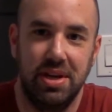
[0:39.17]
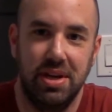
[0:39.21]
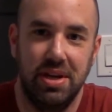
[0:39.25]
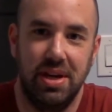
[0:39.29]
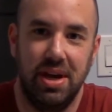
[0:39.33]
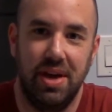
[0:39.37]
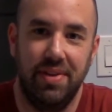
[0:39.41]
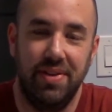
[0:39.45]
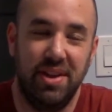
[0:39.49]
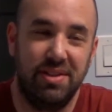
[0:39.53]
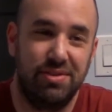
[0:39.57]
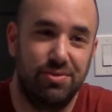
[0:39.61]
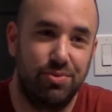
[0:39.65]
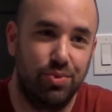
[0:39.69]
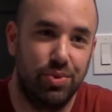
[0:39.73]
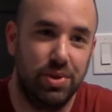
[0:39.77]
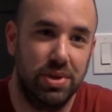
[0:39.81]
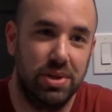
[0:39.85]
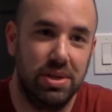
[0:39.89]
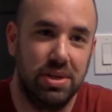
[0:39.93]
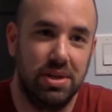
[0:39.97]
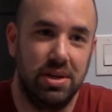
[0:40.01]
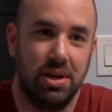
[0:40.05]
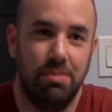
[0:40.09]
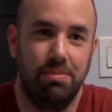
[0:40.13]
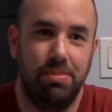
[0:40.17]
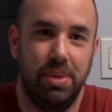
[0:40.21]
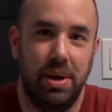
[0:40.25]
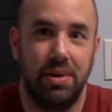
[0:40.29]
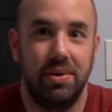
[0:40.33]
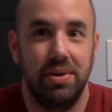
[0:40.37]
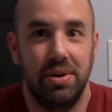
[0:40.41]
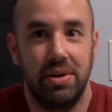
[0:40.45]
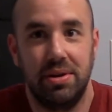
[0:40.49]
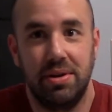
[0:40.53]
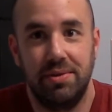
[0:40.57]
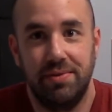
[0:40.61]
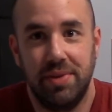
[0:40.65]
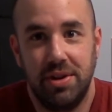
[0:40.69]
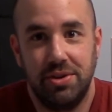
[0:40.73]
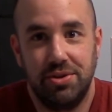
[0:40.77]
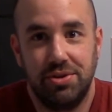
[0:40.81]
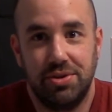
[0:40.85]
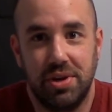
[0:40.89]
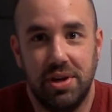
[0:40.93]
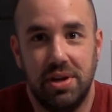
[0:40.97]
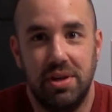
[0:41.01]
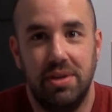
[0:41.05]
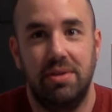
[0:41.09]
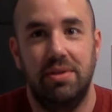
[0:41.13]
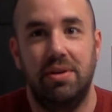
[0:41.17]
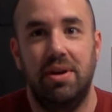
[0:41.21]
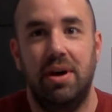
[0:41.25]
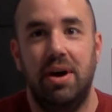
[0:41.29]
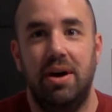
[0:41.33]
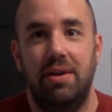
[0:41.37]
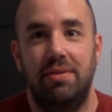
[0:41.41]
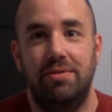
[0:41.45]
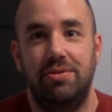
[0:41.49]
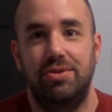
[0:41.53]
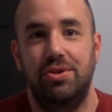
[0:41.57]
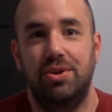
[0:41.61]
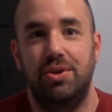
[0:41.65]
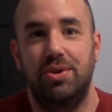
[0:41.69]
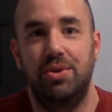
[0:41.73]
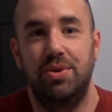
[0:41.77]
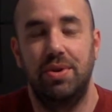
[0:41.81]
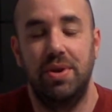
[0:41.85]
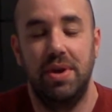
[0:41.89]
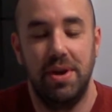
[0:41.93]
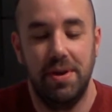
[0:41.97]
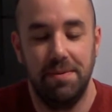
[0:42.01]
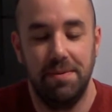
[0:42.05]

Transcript: And that's really a barrier of entry. So